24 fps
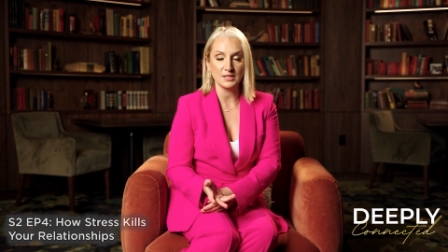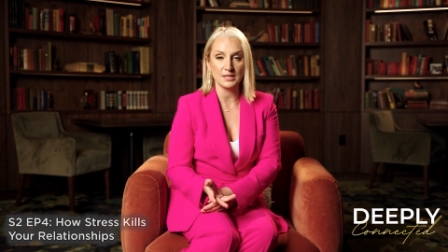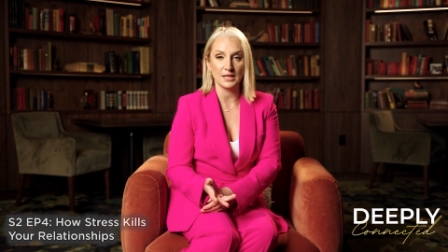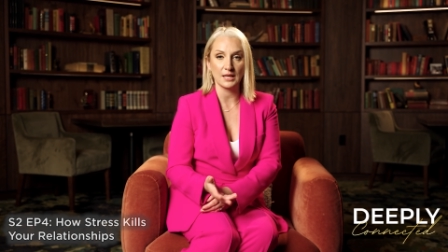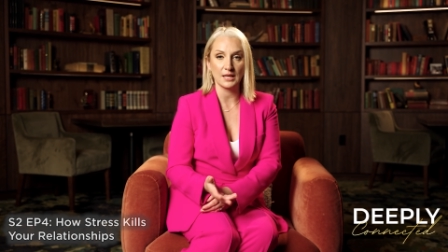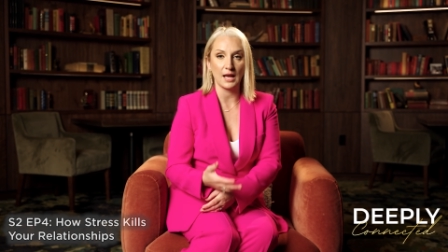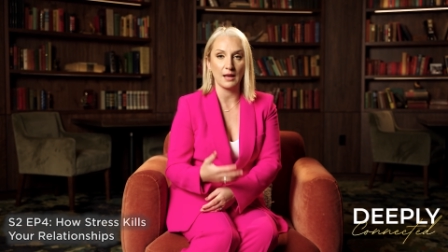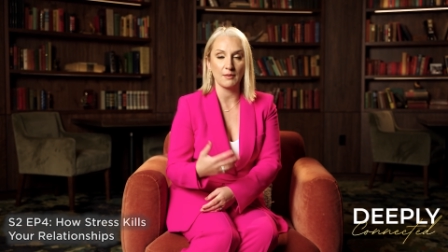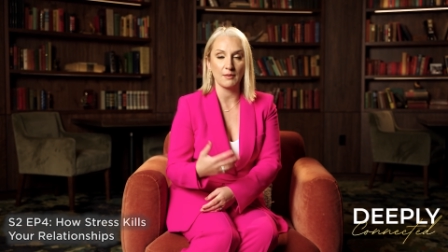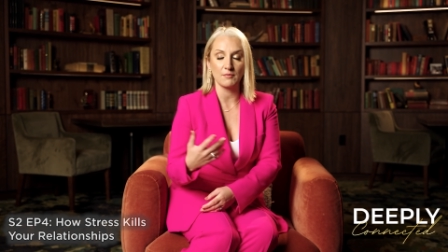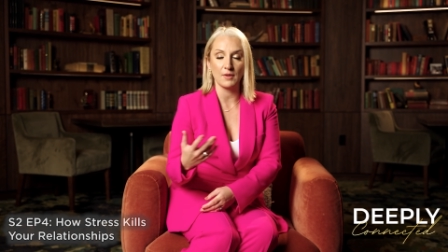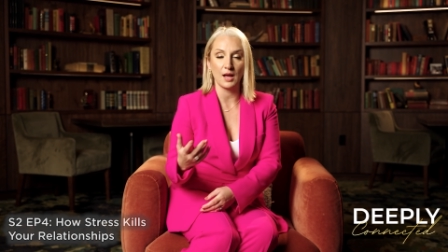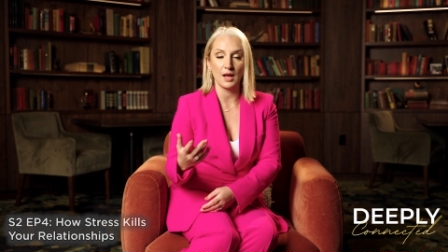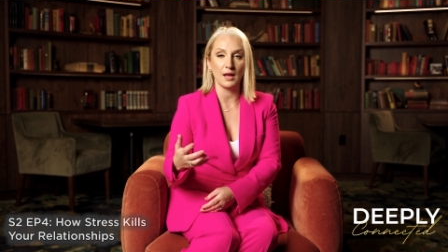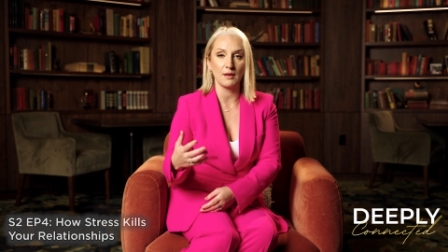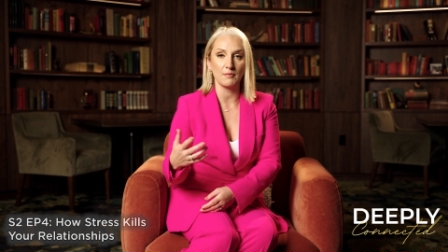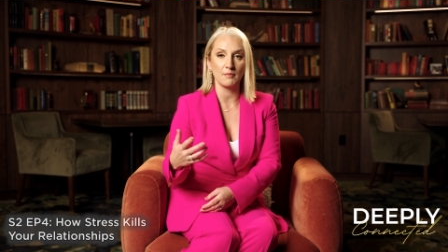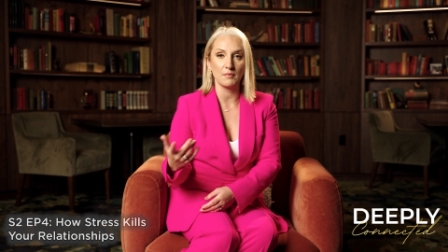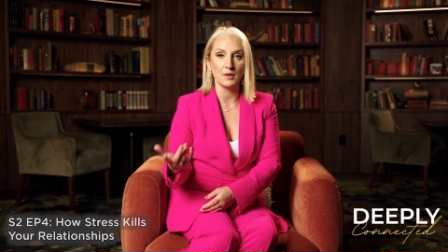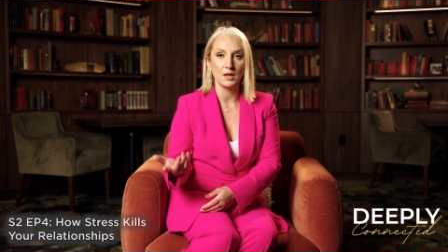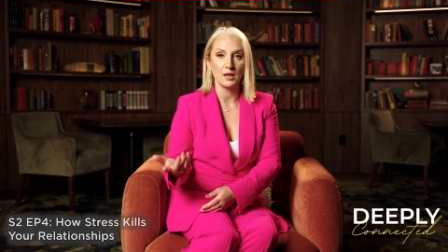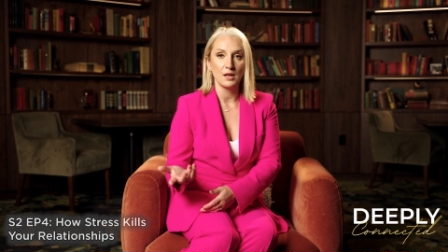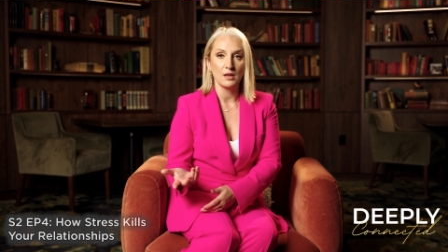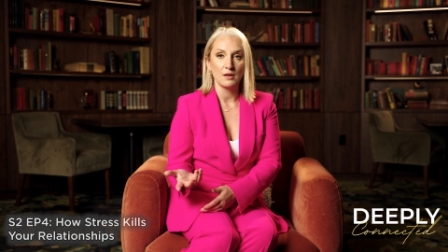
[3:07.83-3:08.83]
Like
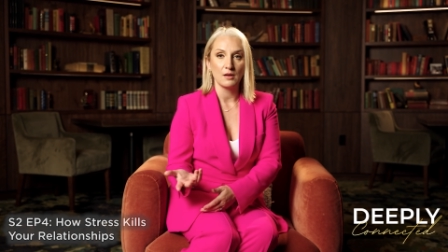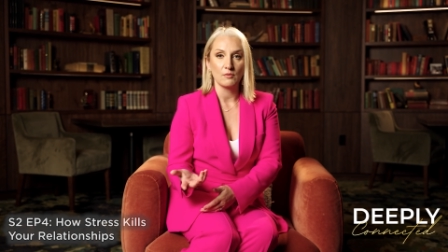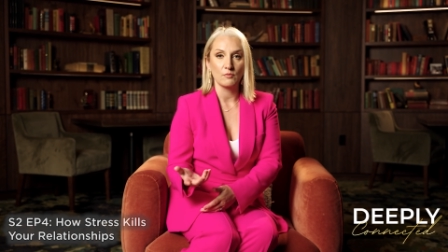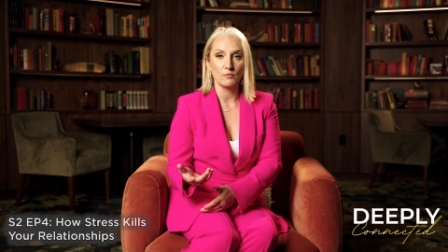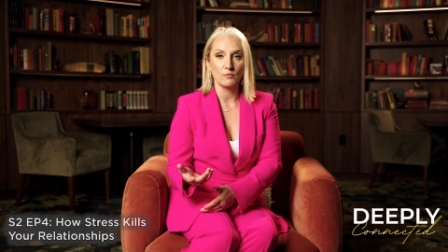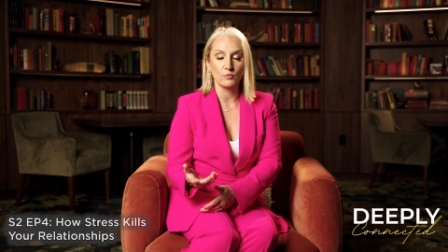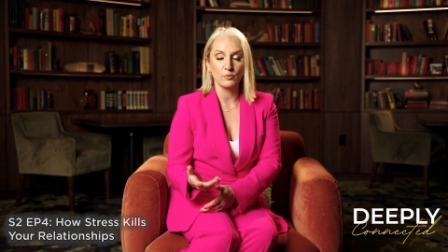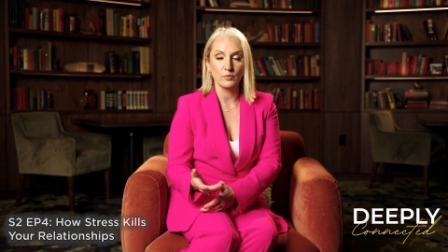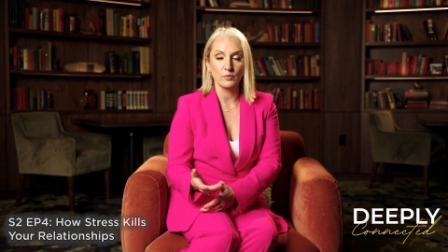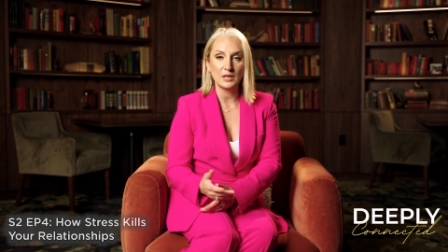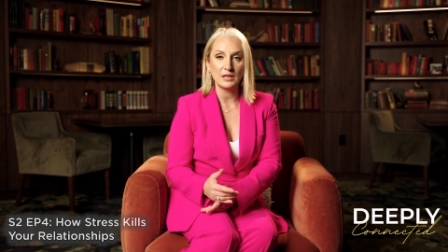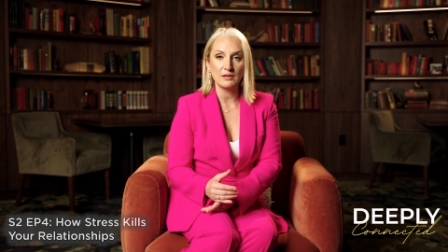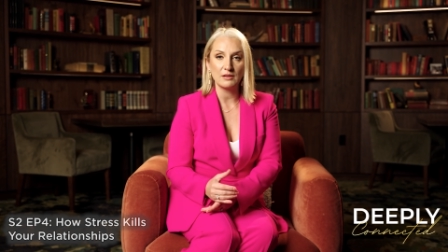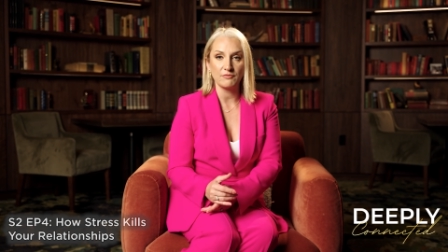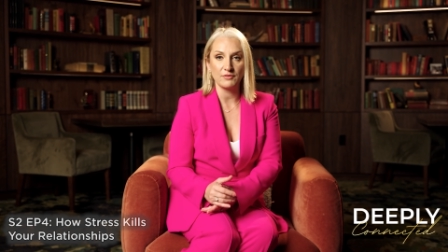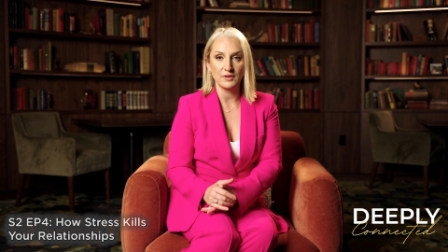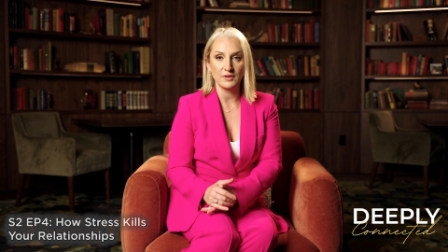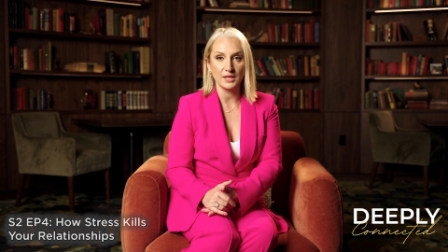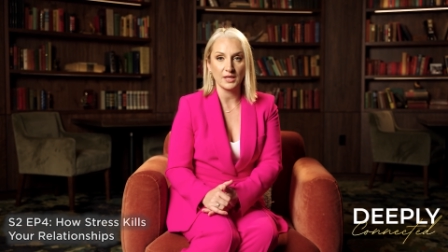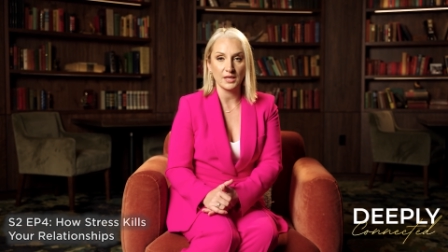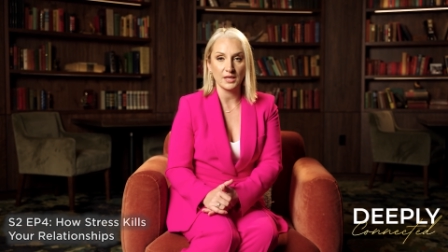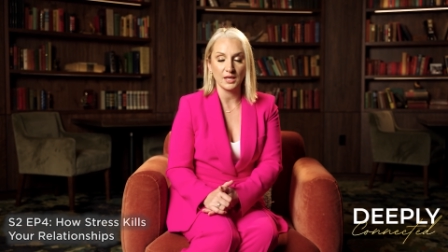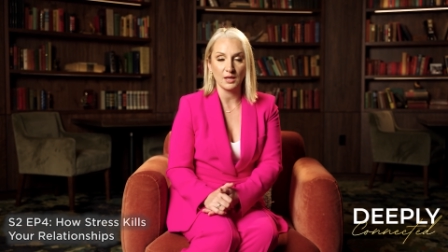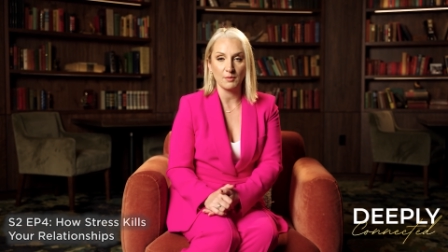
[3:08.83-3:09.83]
I'm really
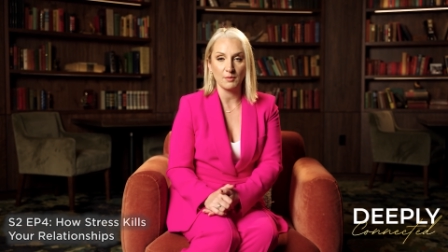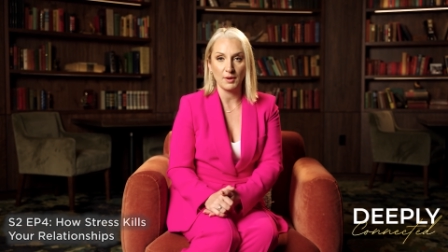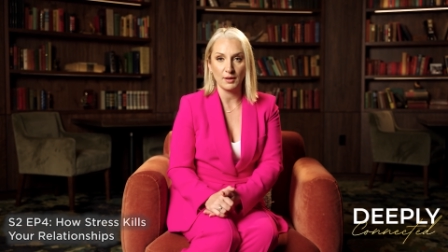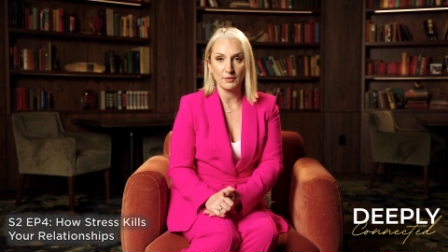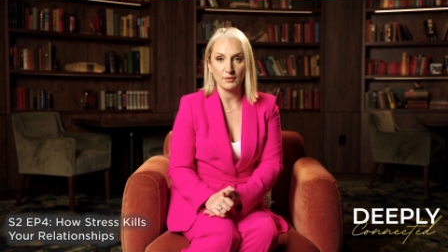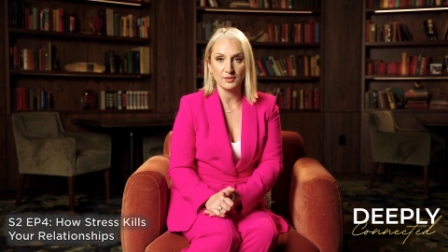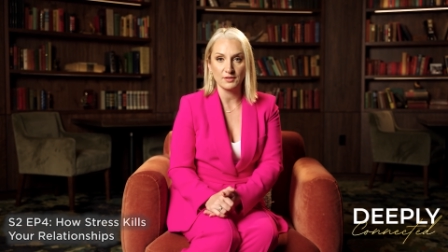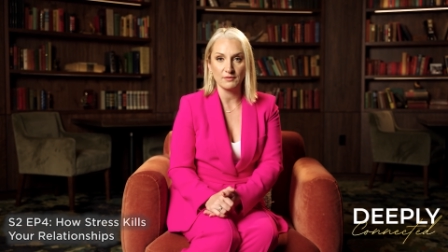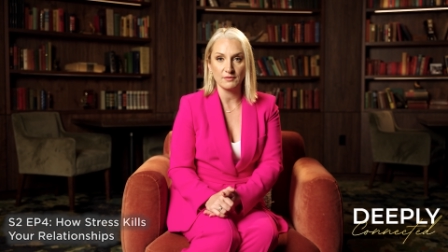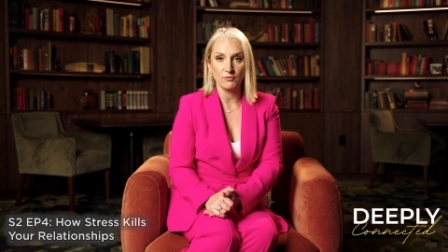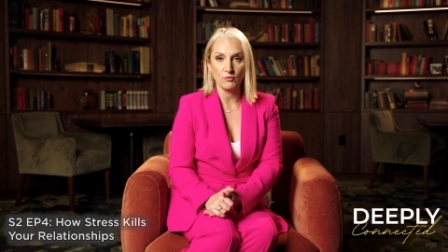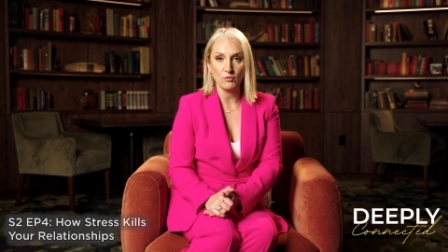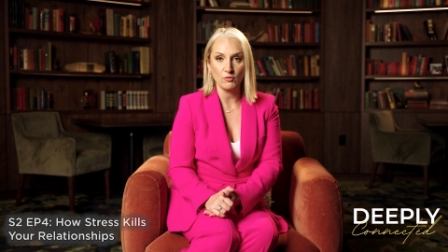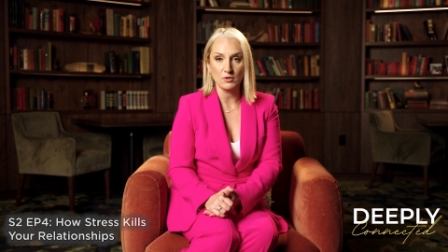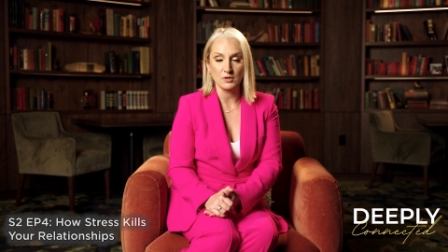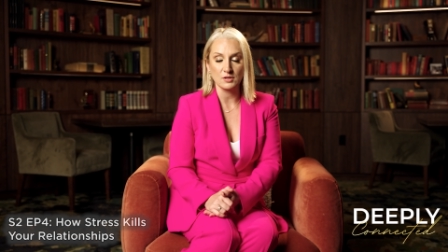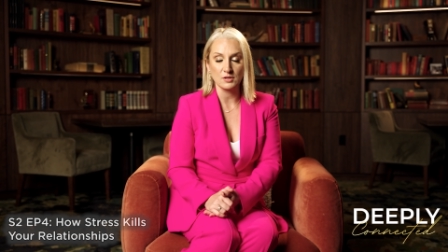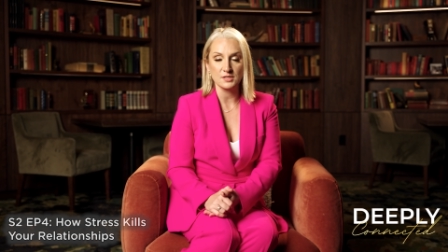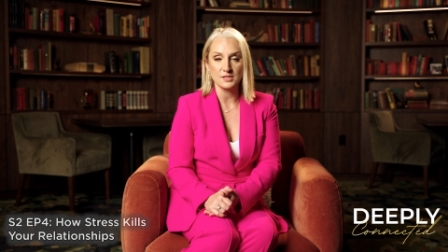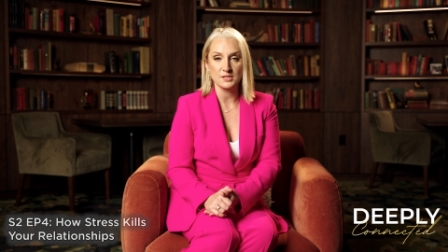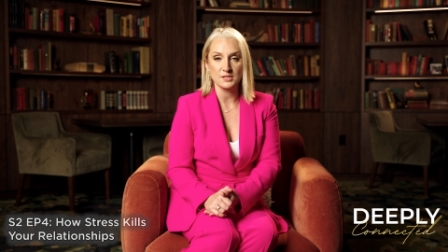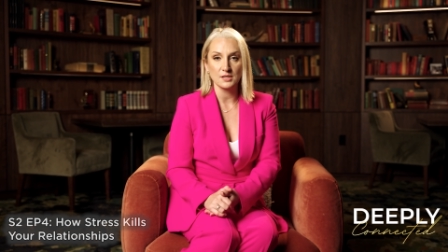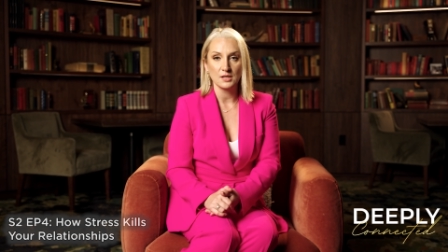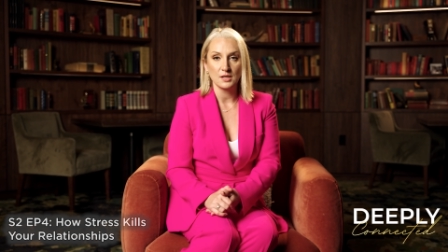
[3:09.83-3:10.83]
thinking about
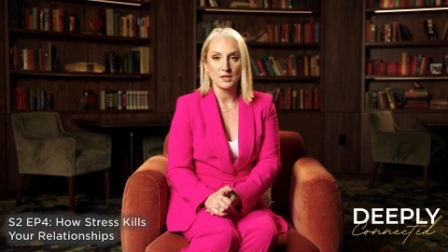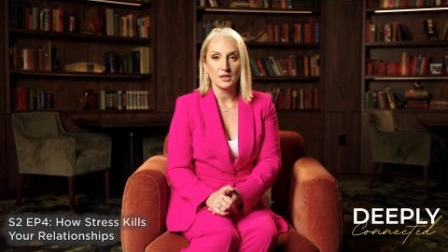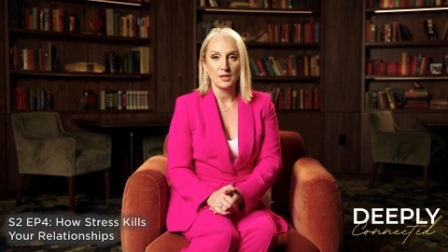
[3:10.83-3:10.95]
divorce.